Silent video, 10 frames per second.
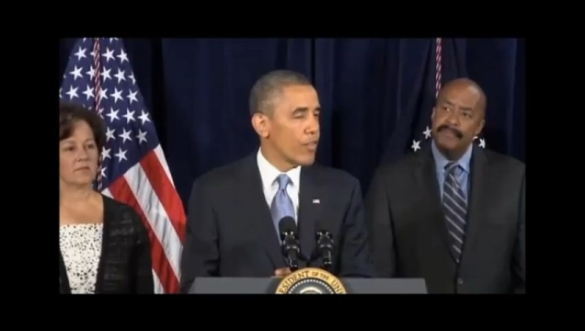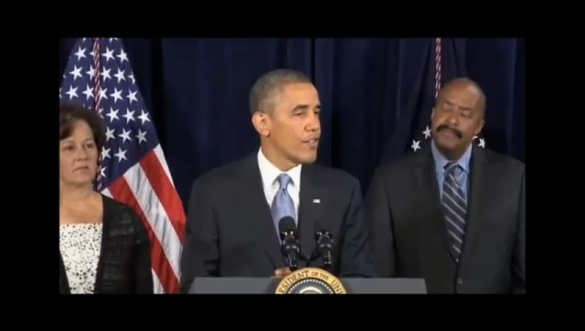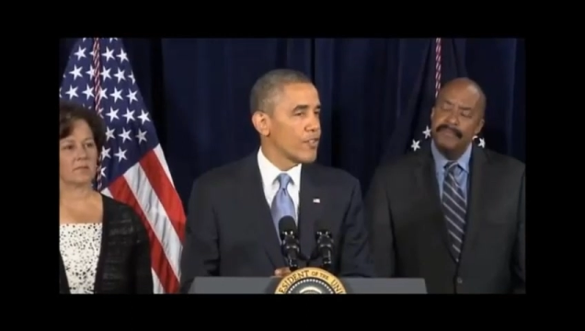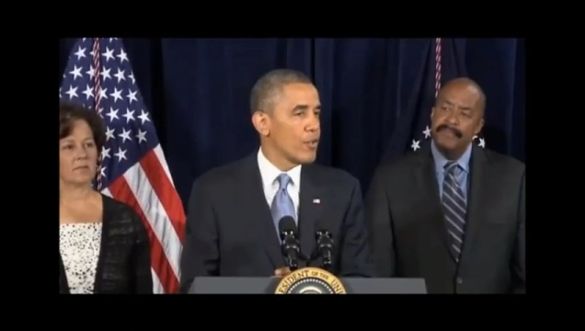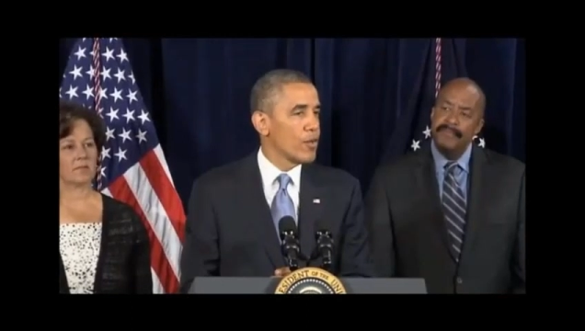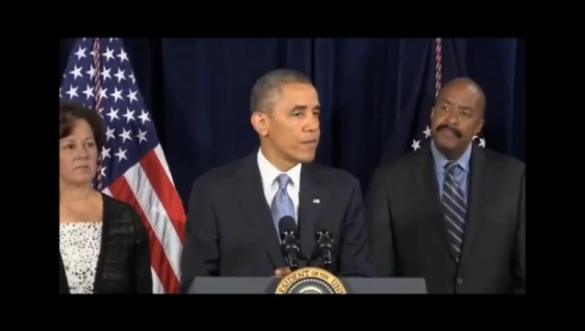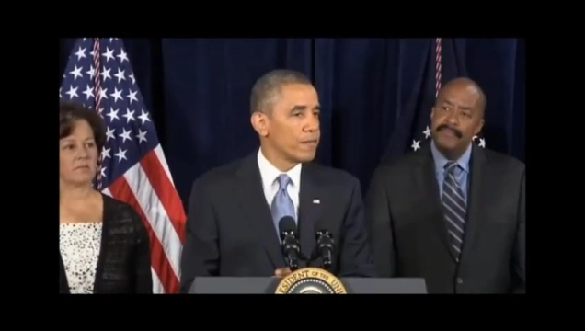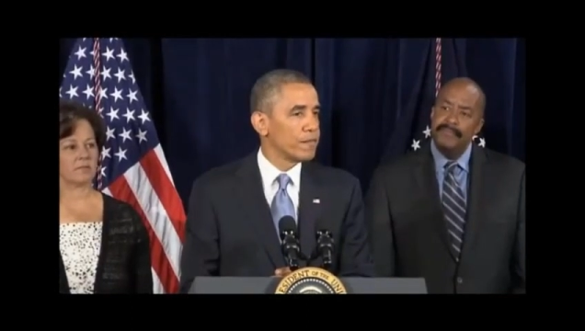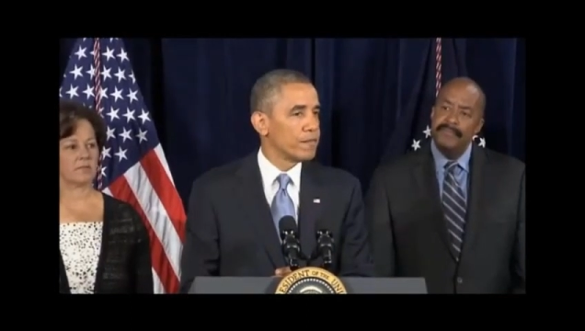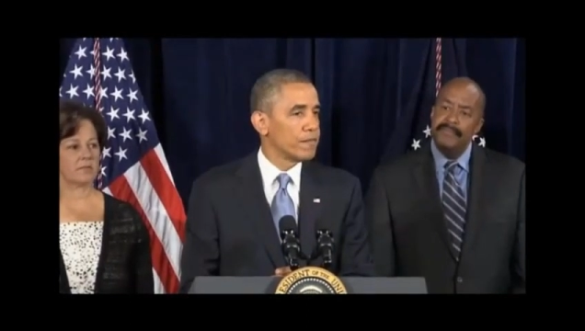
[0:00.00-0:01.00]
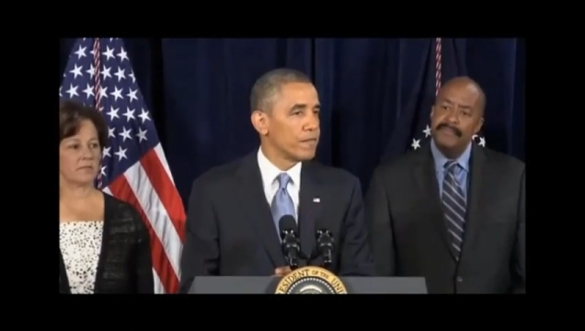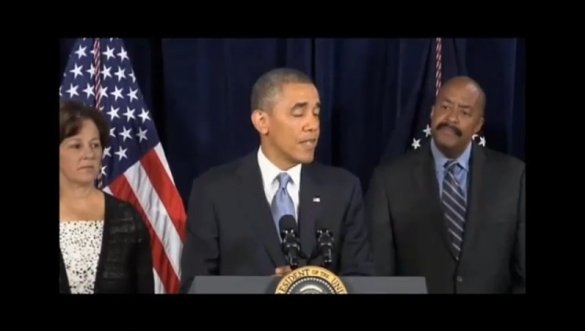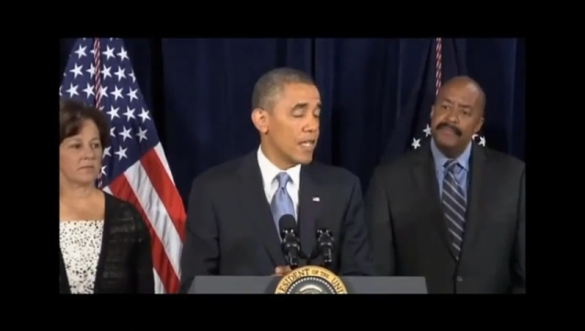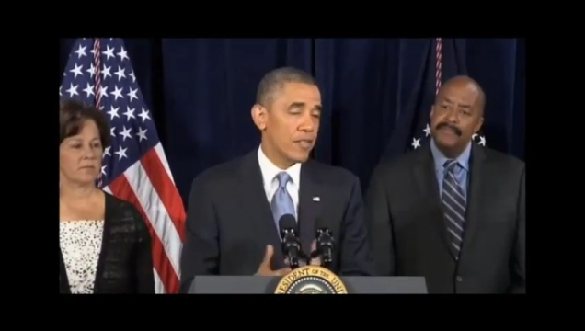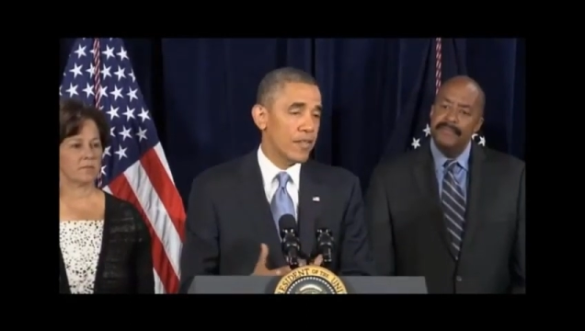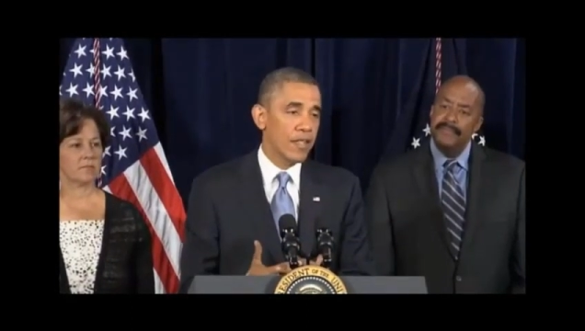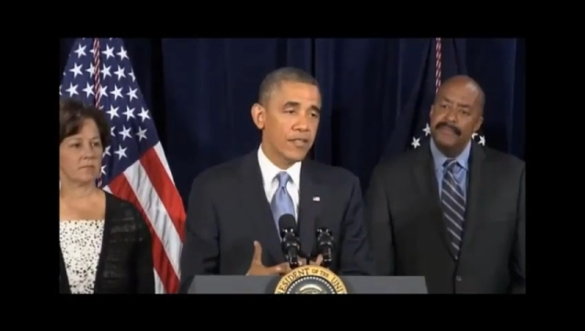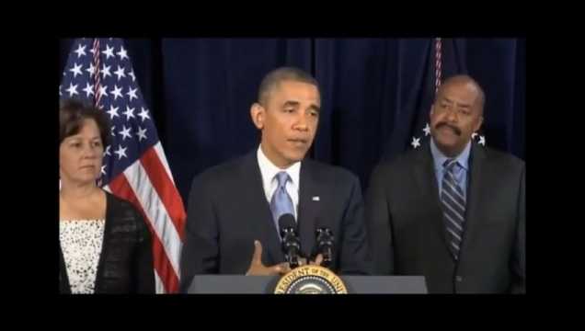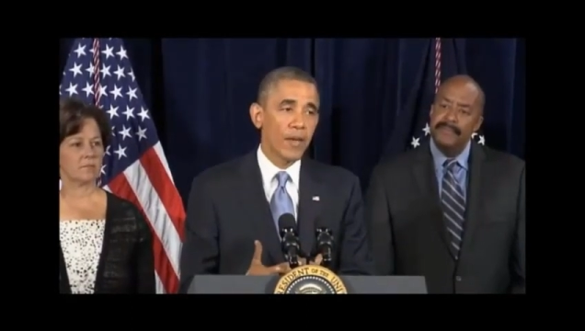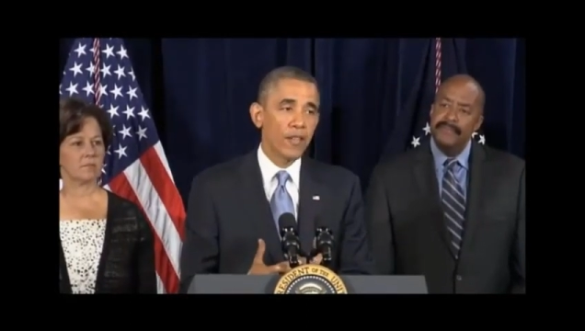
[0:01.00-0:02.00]
Speaker 1: worth us doing. That's,
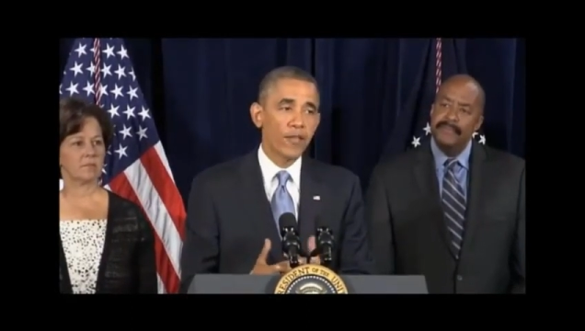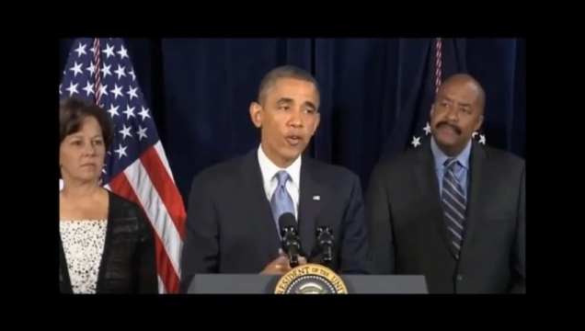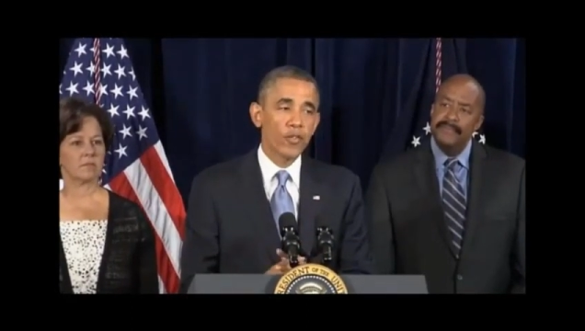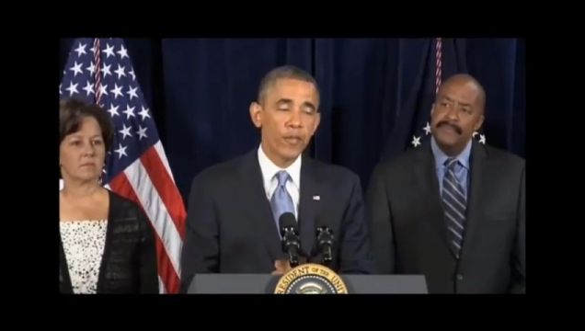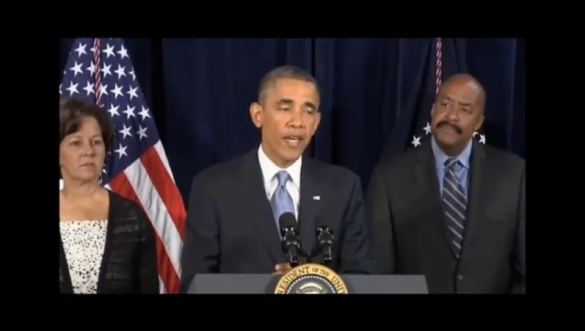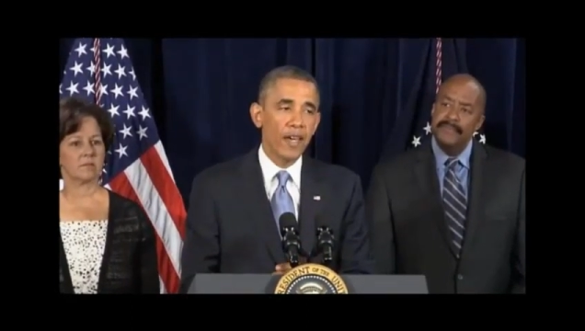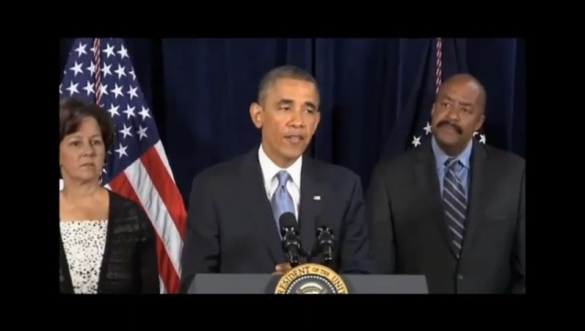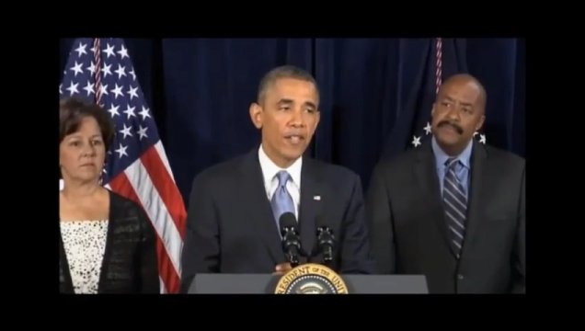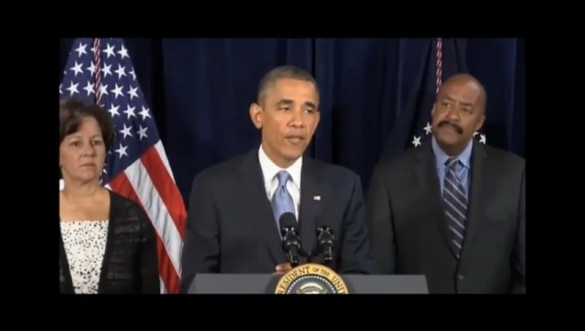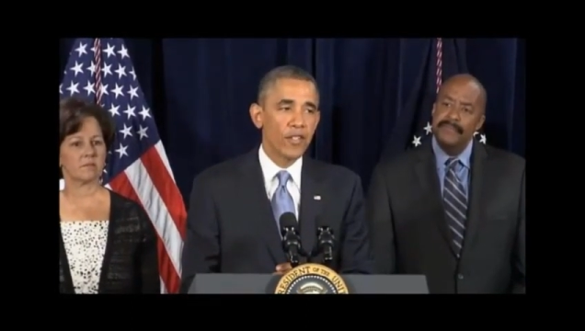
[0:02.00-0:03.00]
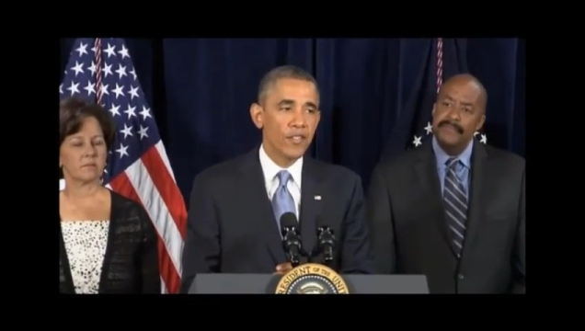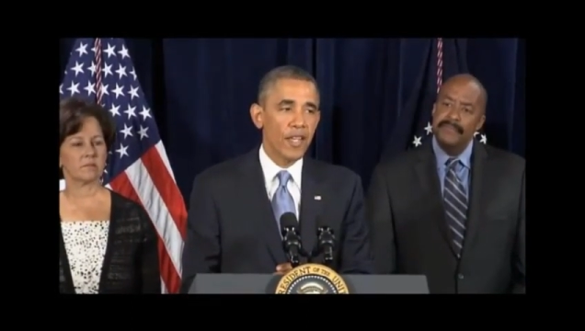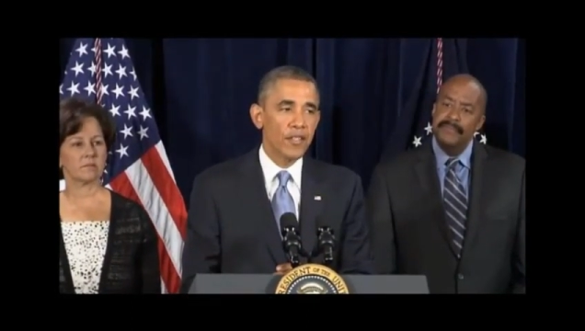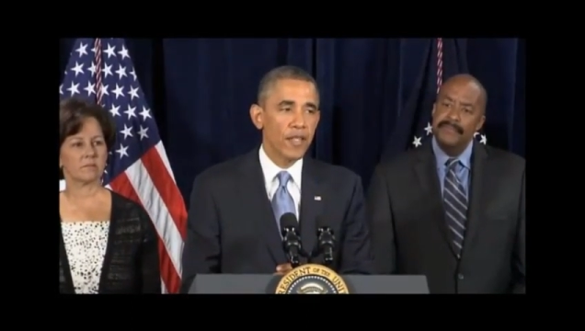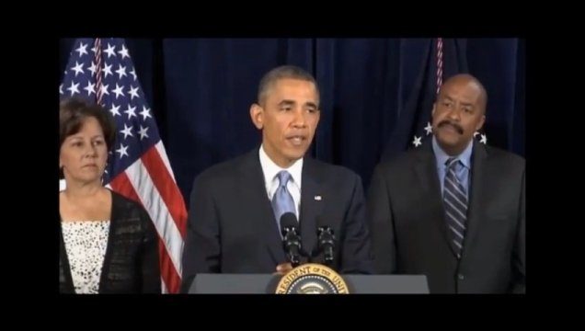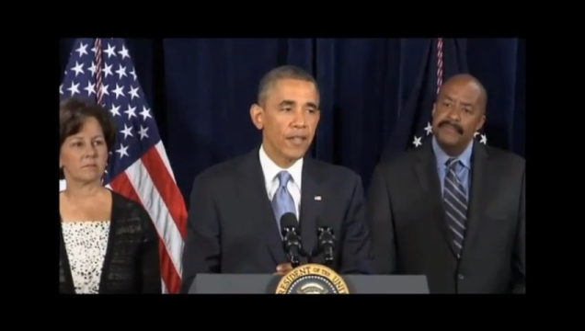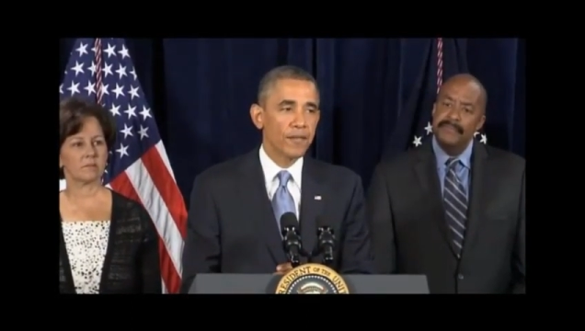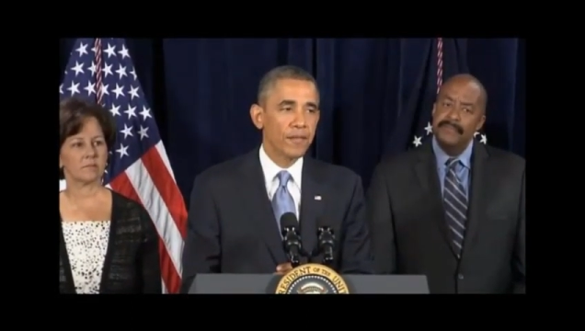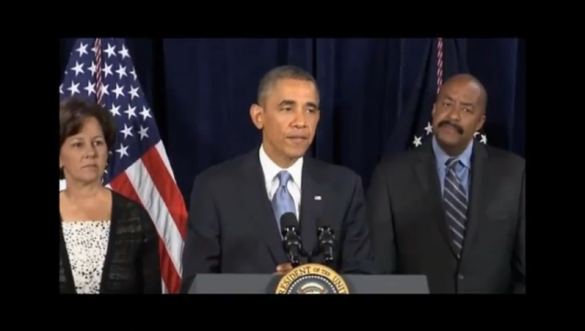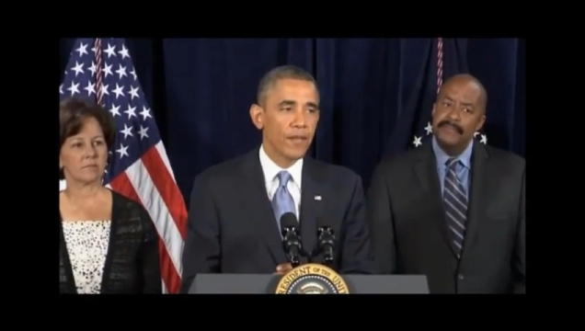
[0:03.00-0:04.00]
uh, some other folks may have a different assessment of
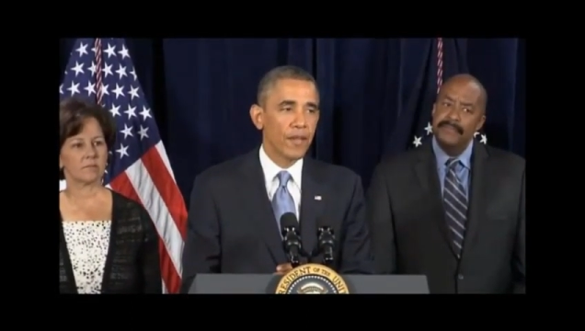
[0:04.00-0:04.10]
that.